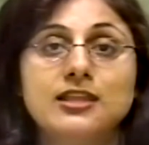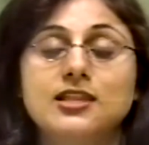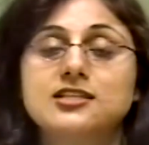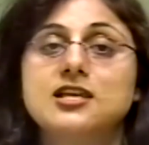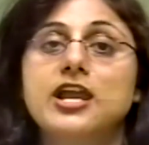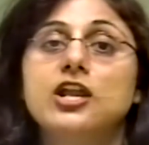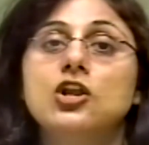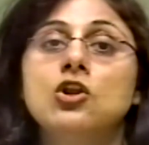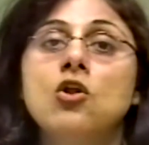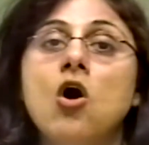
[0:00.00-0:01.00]
That's an
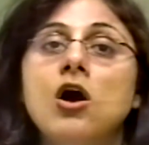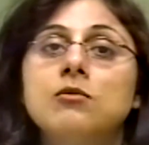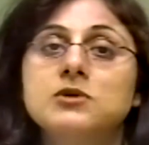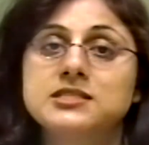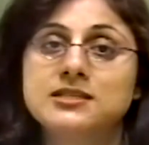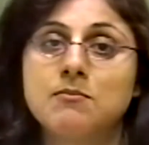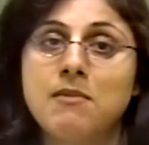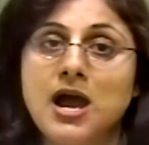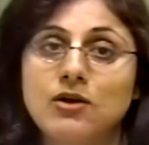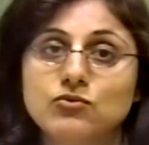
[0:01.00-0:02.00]
enormous
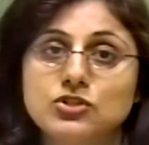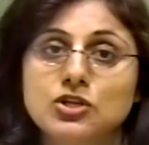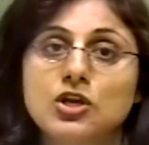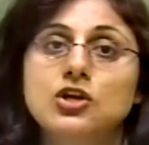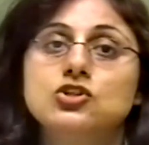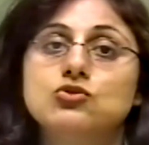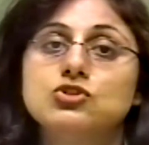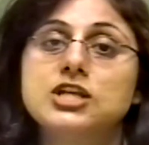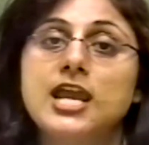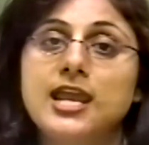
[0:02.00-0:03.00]
amount to
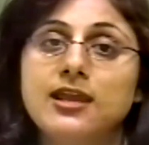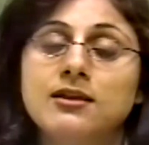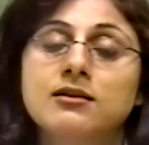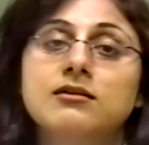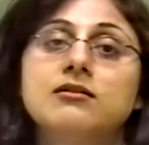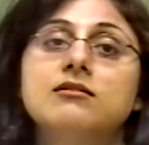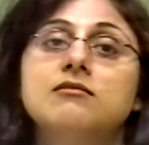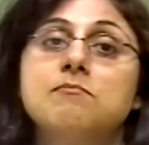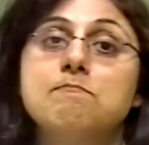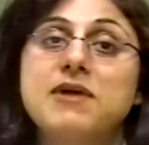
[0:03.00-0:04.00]
take
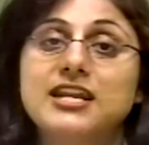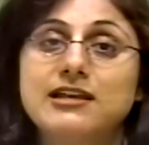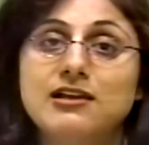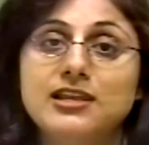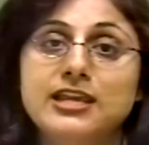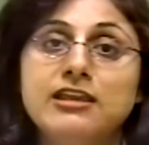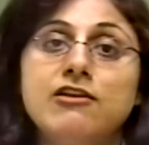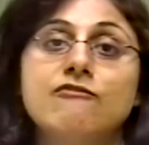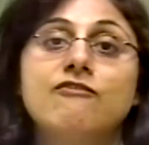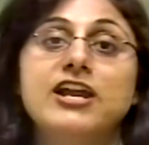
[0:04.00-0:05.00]
medically,
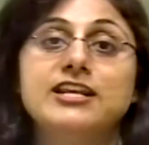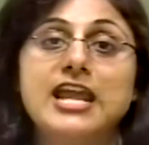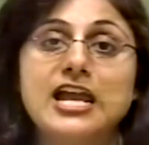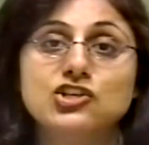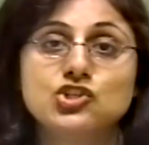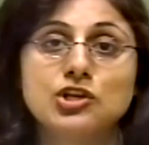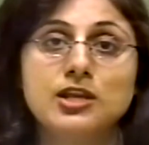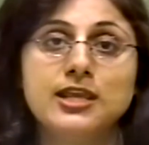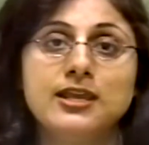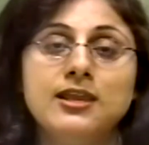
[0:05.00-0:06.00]

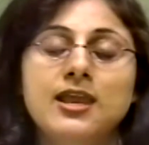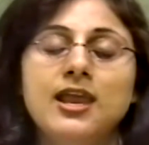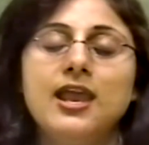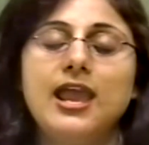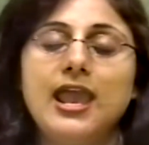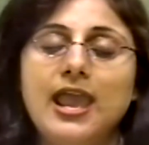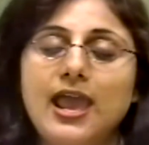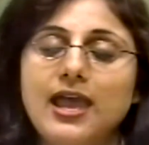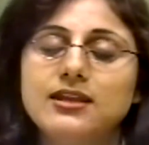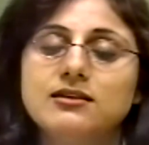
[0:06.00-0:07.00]
financially,
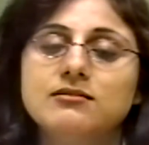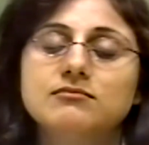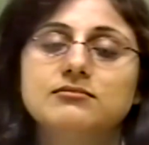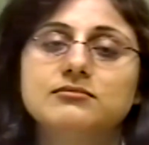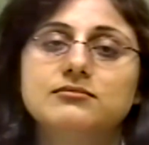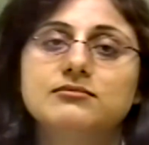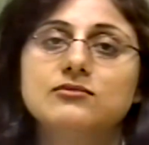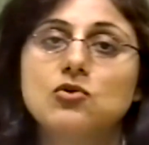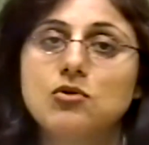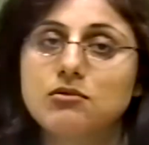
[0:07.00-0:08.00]
and
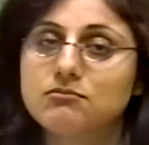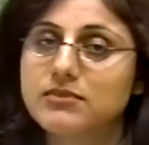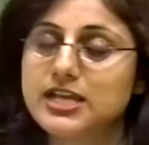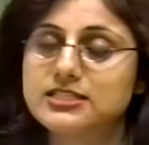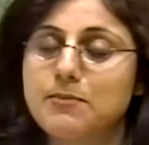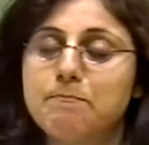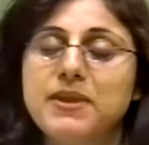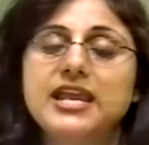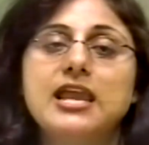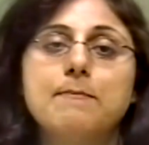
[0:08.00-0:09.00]
it's a
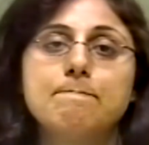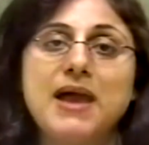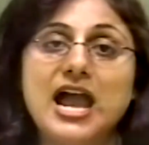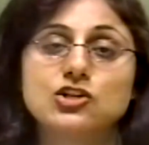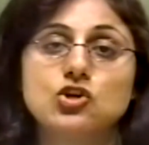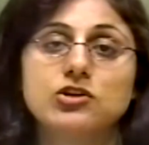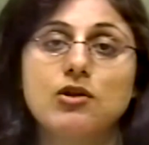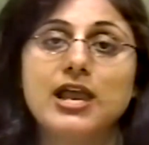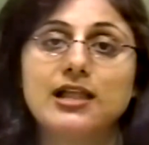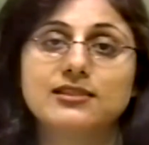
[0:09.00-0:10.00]
big impact on
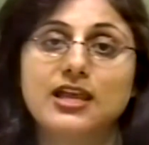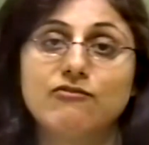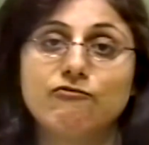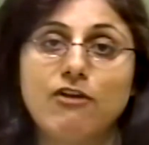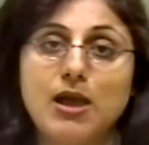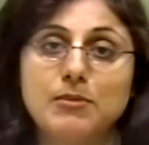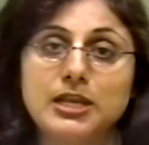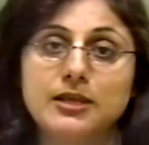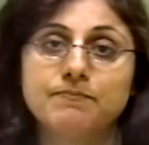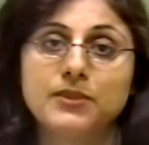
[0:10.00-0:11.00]
your health and
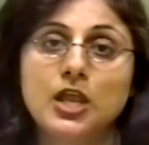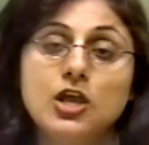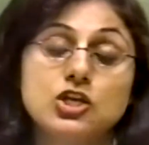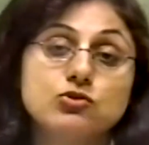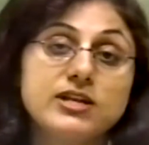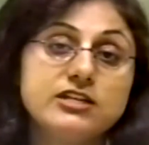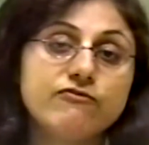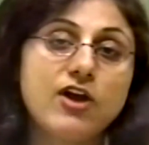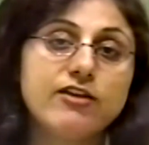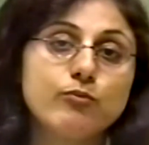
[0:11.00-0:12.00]
family.
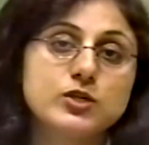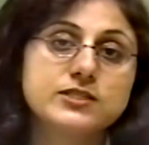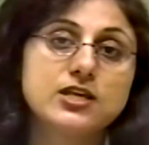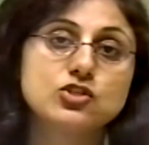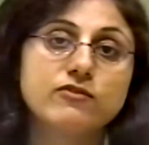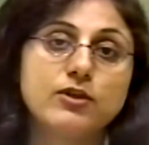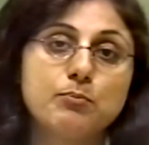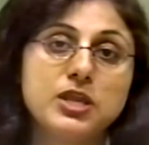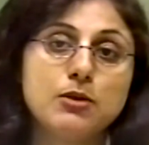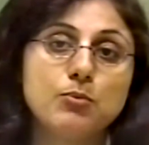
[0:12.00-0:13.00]
25% of the
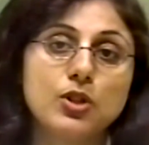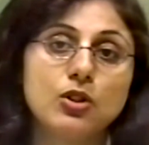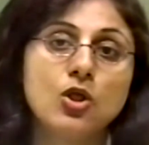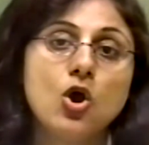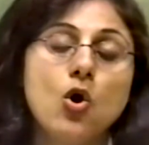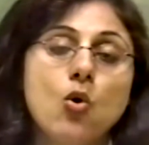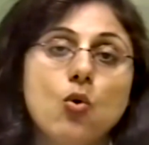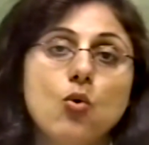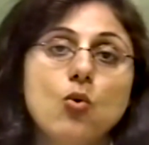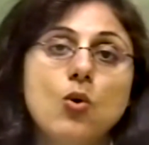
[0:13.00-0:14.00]
people
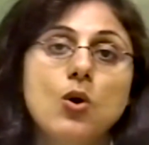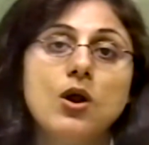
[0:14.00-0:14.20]
who